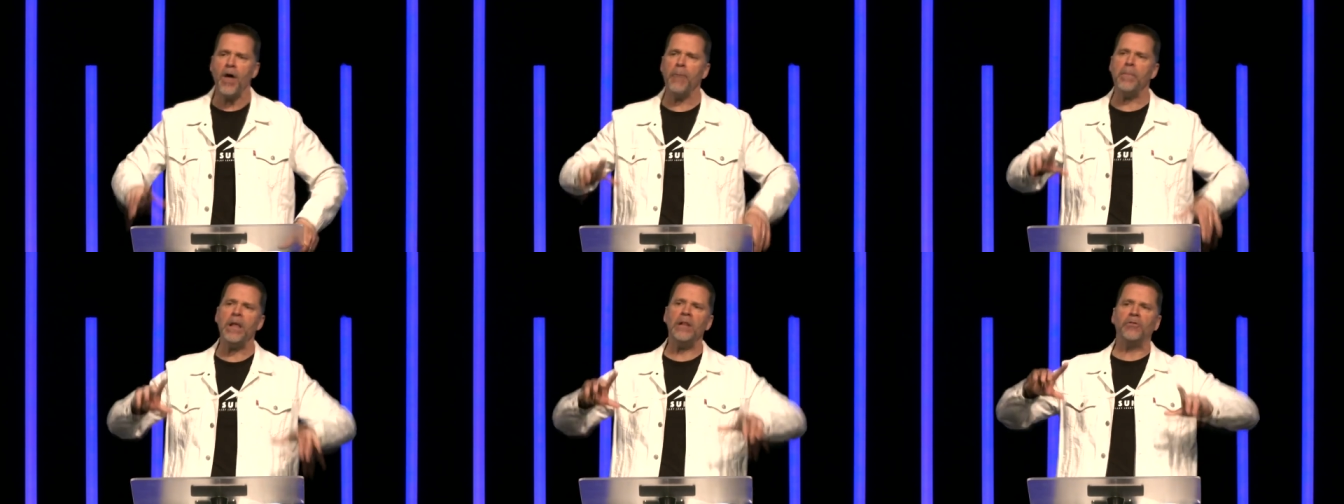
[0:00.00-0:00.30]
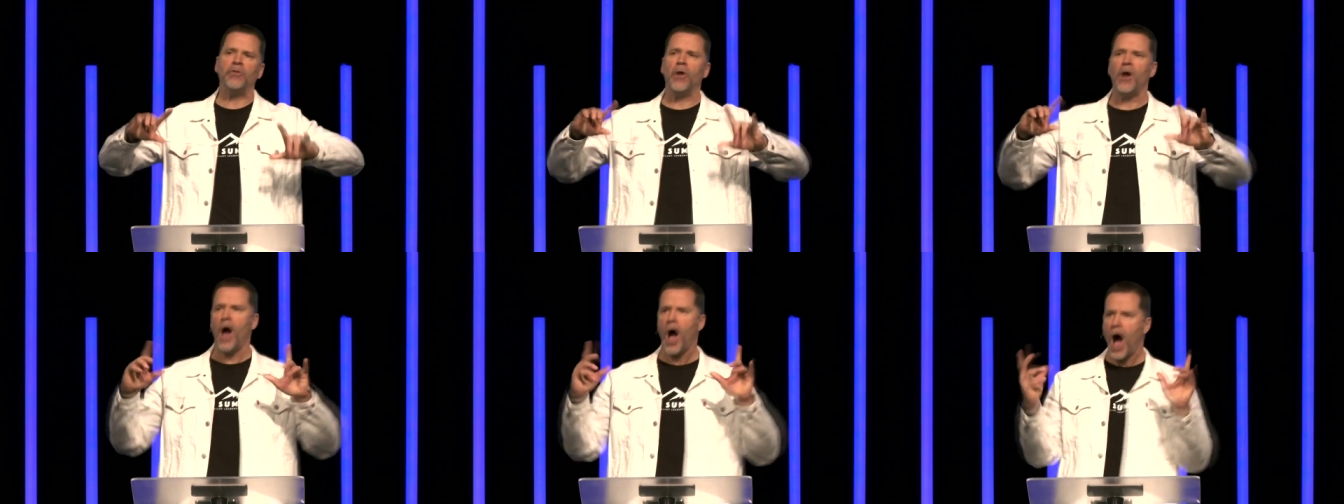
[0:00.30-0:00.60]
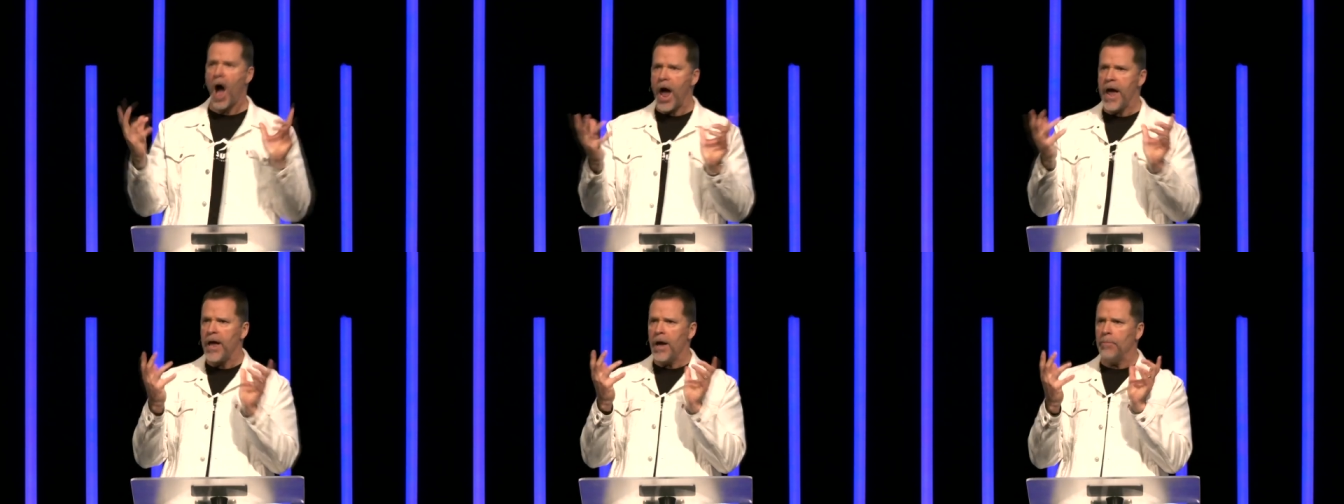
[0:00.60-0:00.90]
That means that
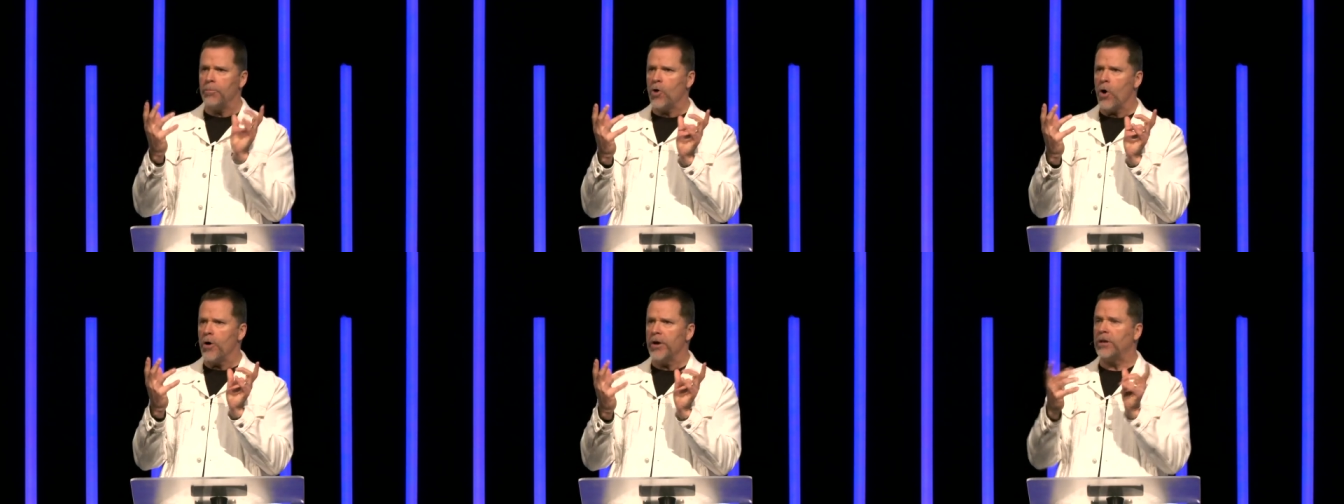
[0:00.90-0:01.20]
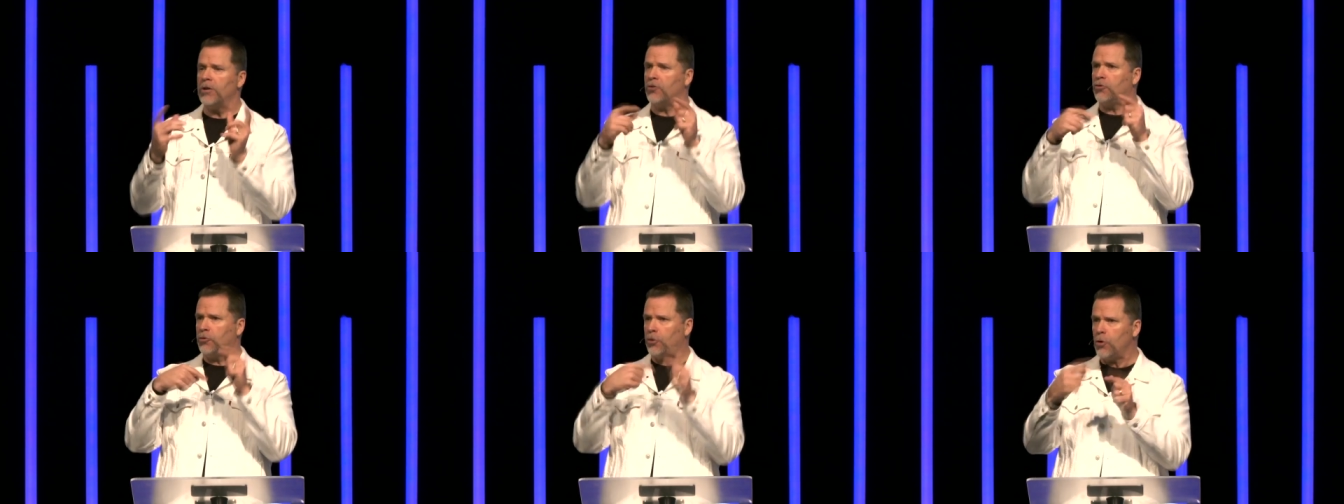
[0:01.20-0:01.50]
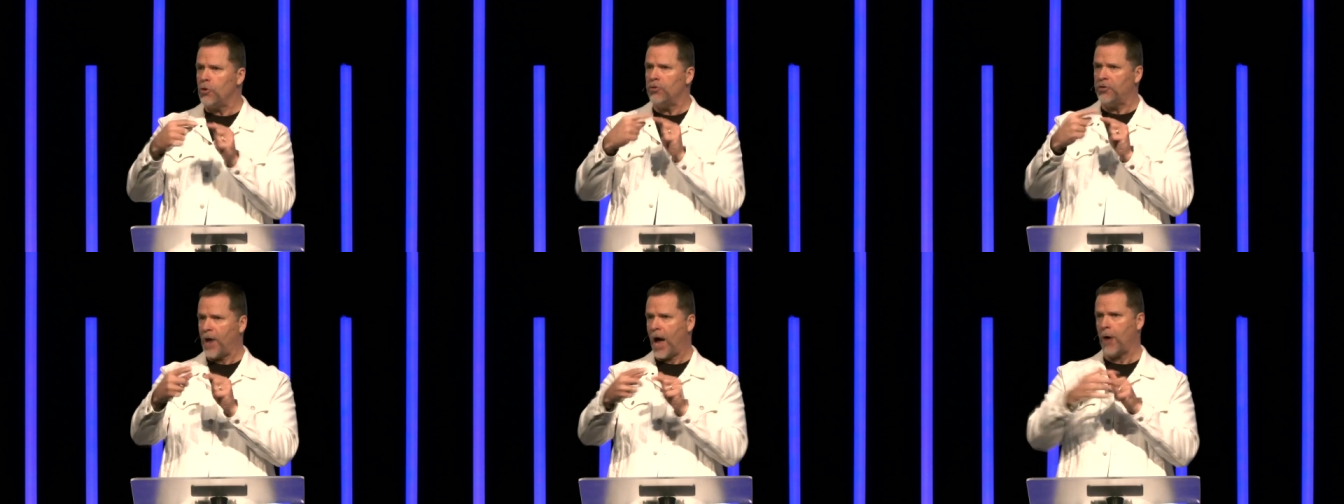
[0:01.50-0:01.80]
I am going to
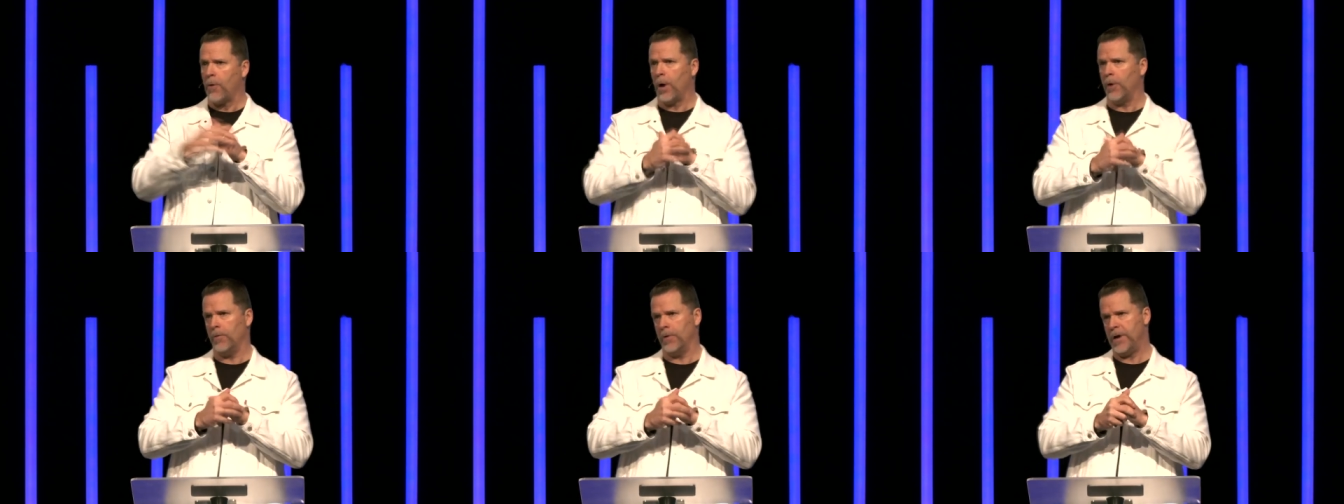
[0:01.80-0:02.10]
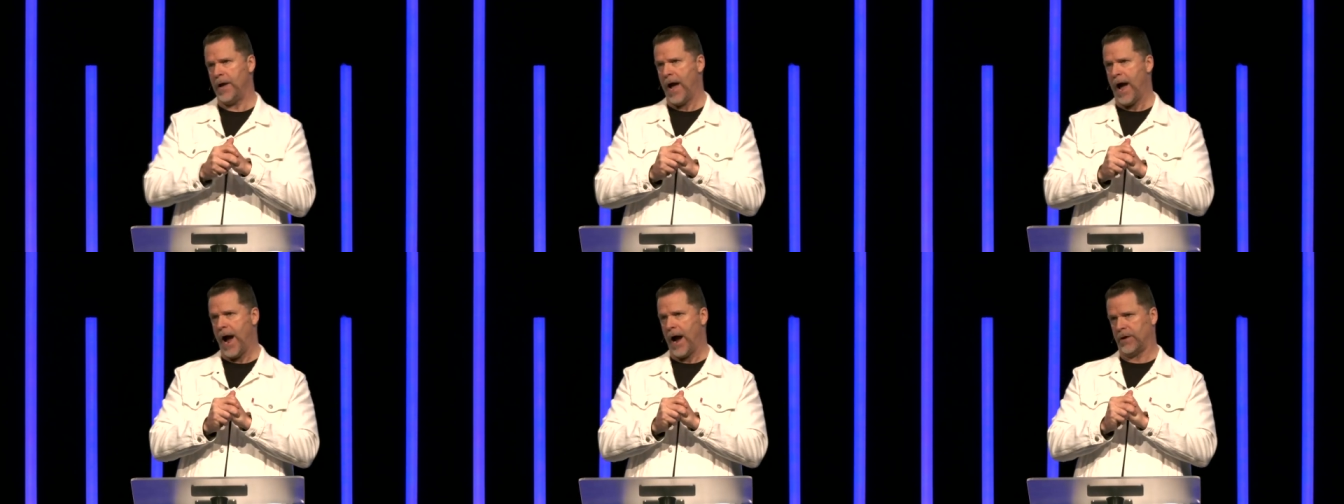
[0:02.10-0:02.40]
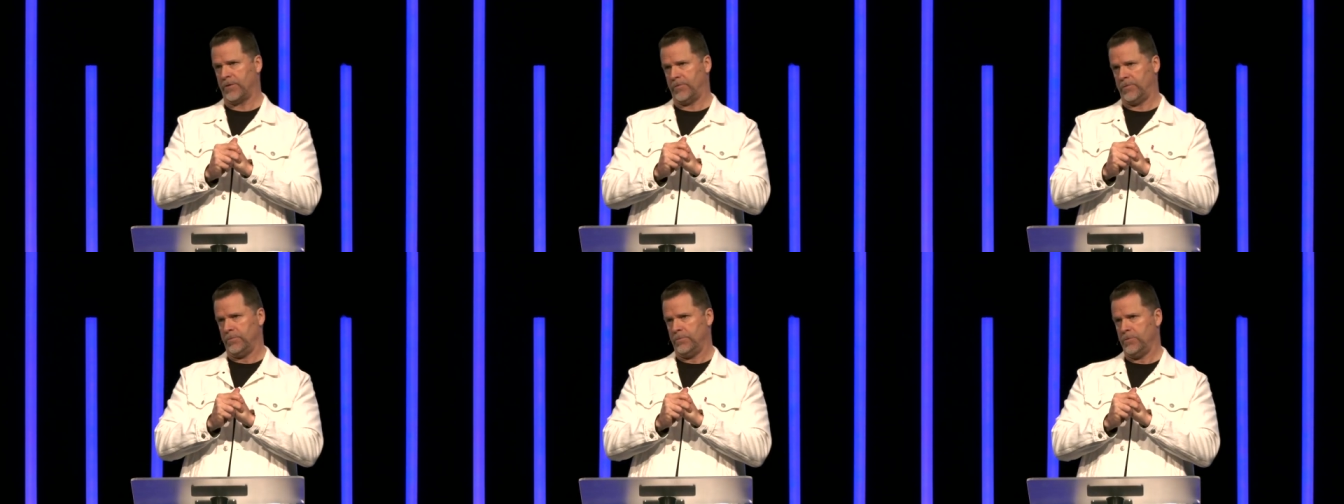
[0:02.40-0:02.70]
choose how I
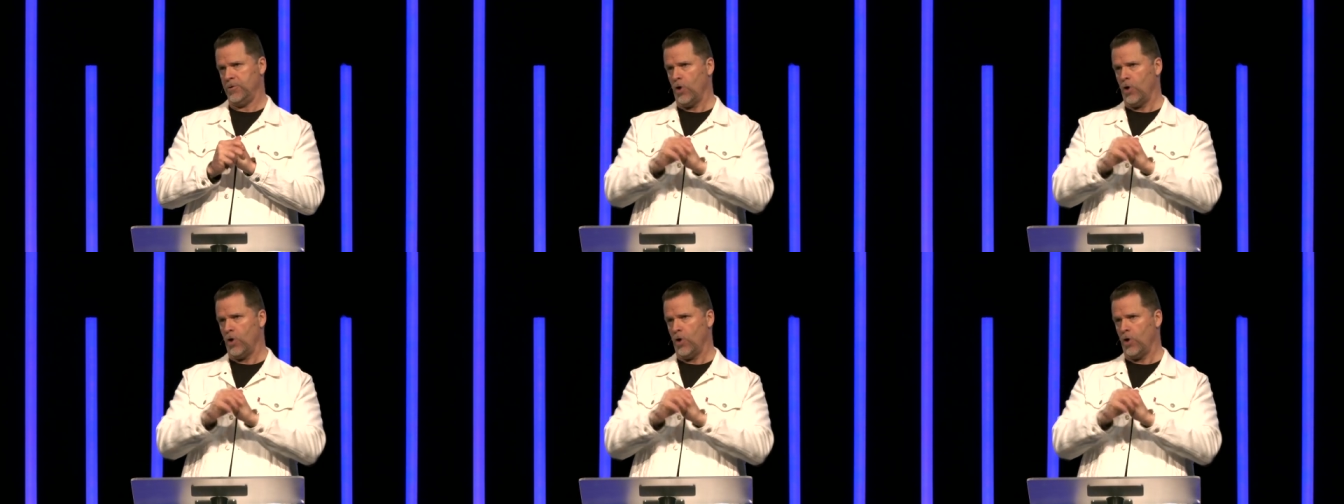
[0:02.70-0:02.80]
react.